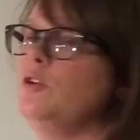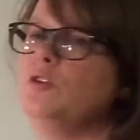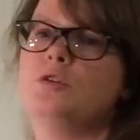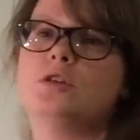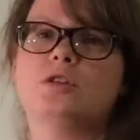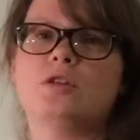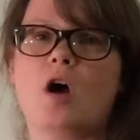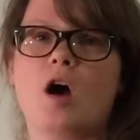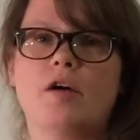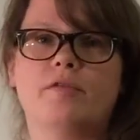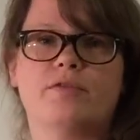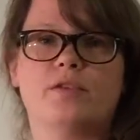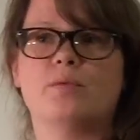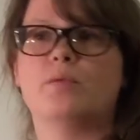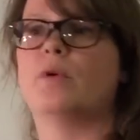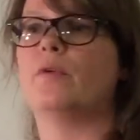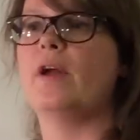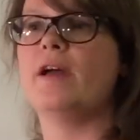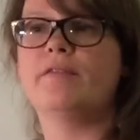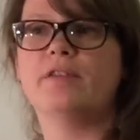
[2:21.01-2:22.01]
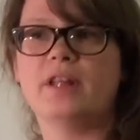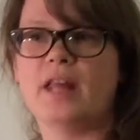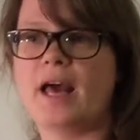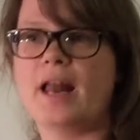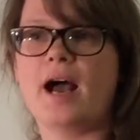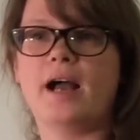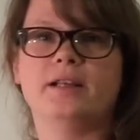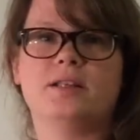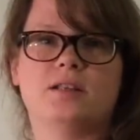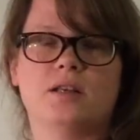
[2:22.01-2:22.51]
you start from wherever
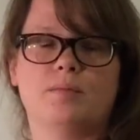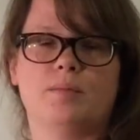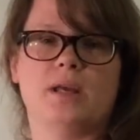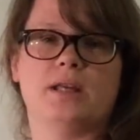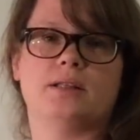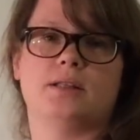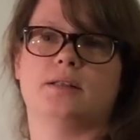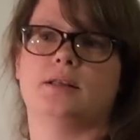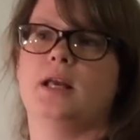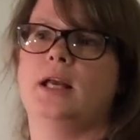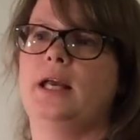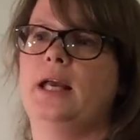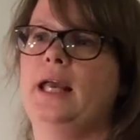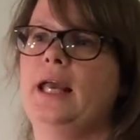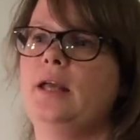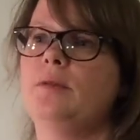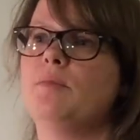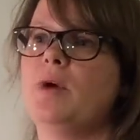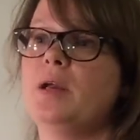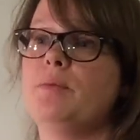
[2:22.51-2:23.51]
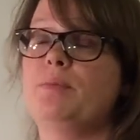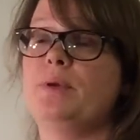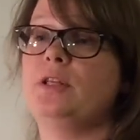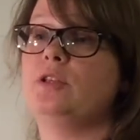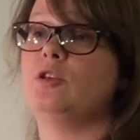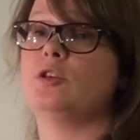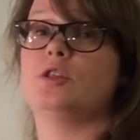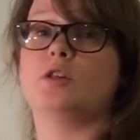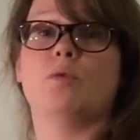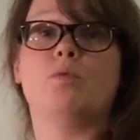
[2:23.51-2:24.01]
that item is. It might be
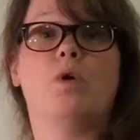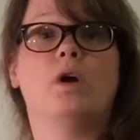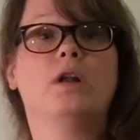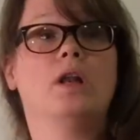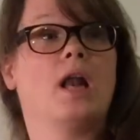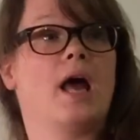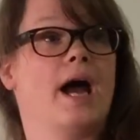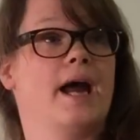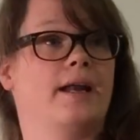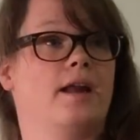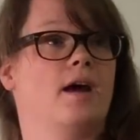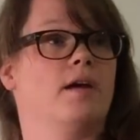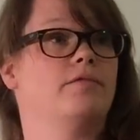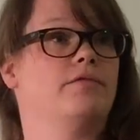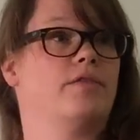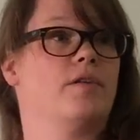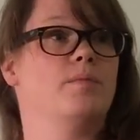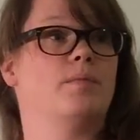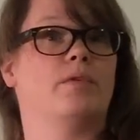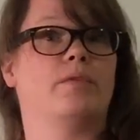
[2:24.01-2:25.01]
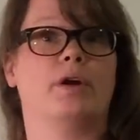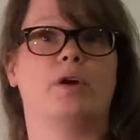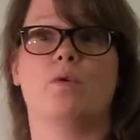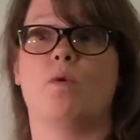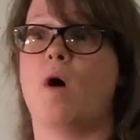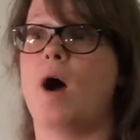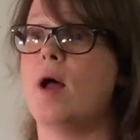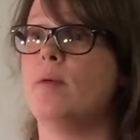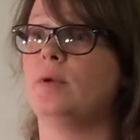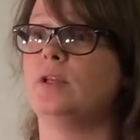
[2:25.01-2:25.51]
just a one-liner from a
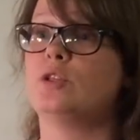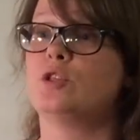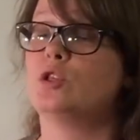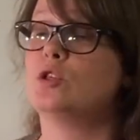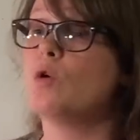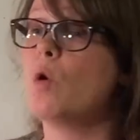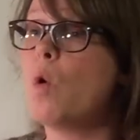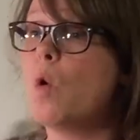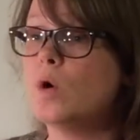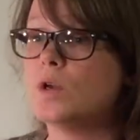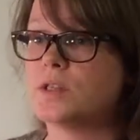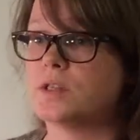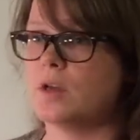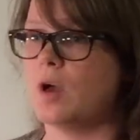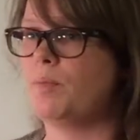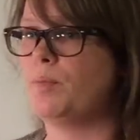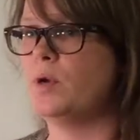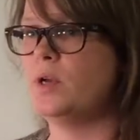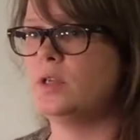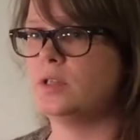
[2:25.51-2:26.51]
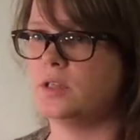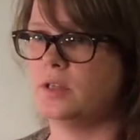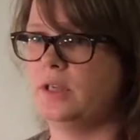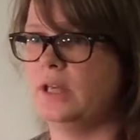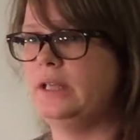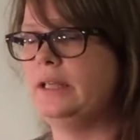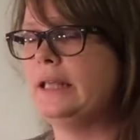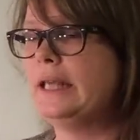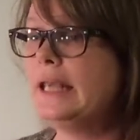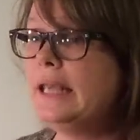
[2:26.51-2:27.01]
requirement source, a person
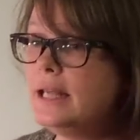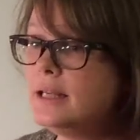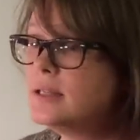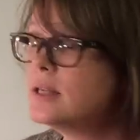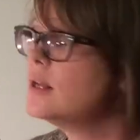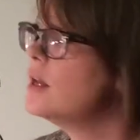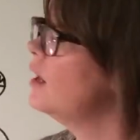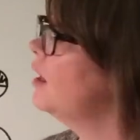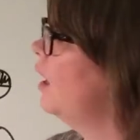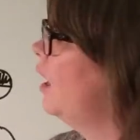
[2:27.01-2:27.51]
in need,